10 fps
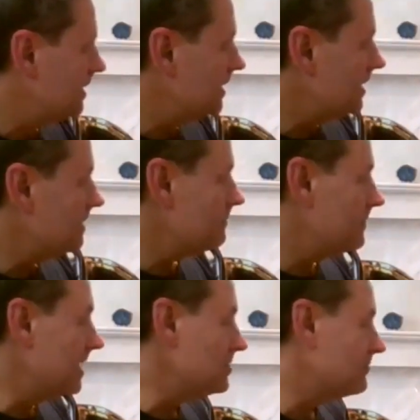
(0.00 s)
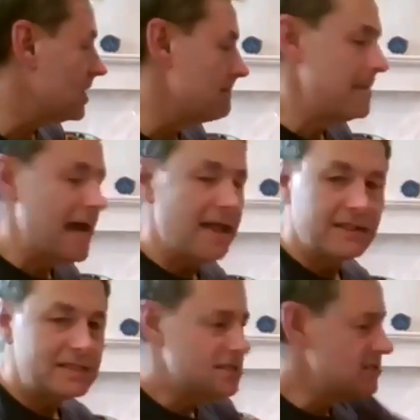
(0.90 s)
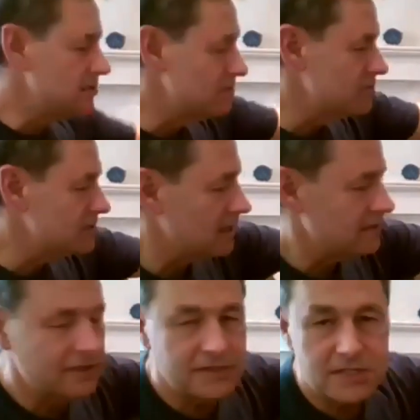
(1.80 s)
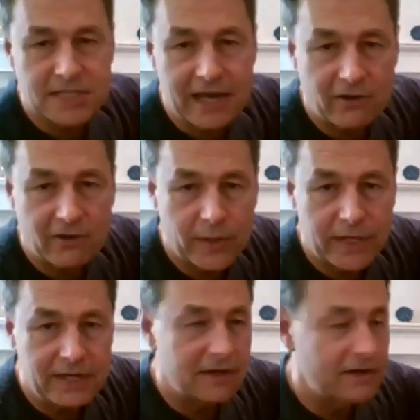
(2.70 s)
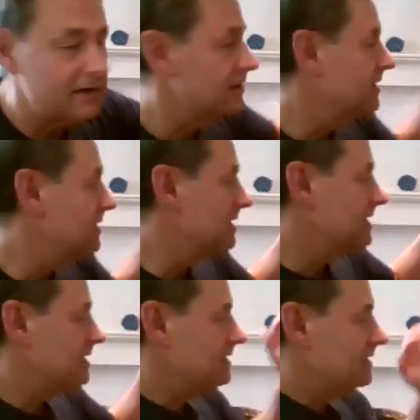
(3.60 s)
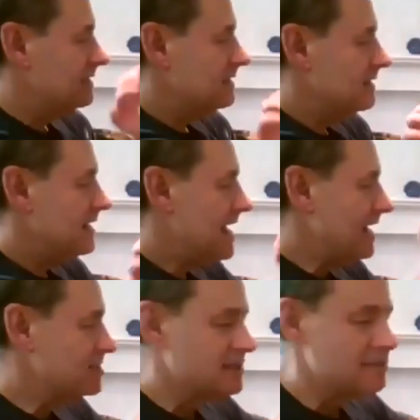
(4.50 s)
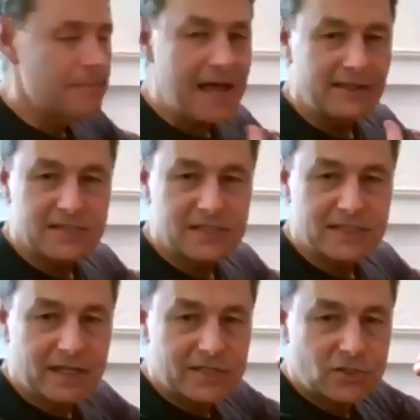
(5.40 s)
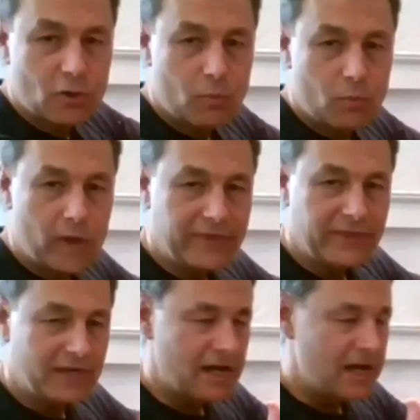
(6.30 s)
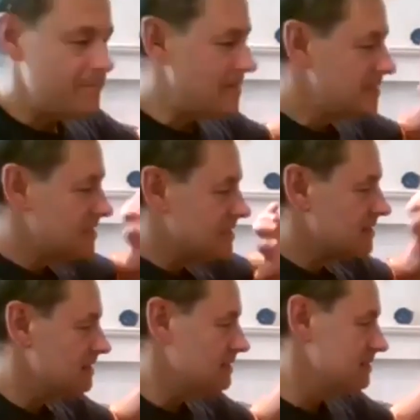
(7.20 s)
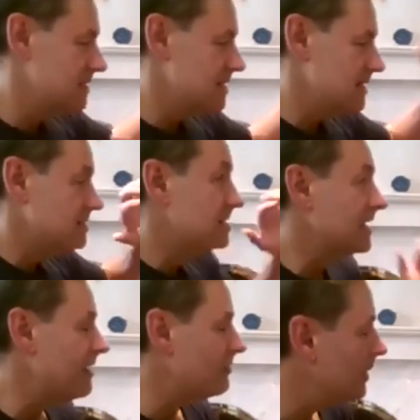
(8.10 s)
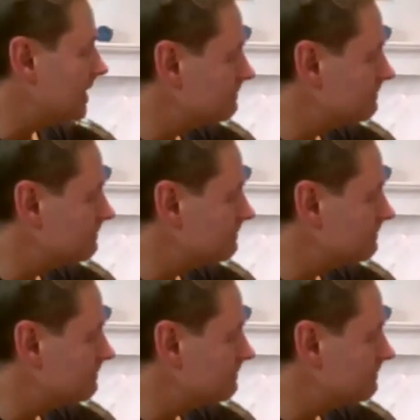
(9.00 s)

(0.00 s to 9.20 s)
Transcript: Um, then you've got to balance, use uh, the, this counterweight here acts to balance the telescope and the eyepieces to the, to the counterweight.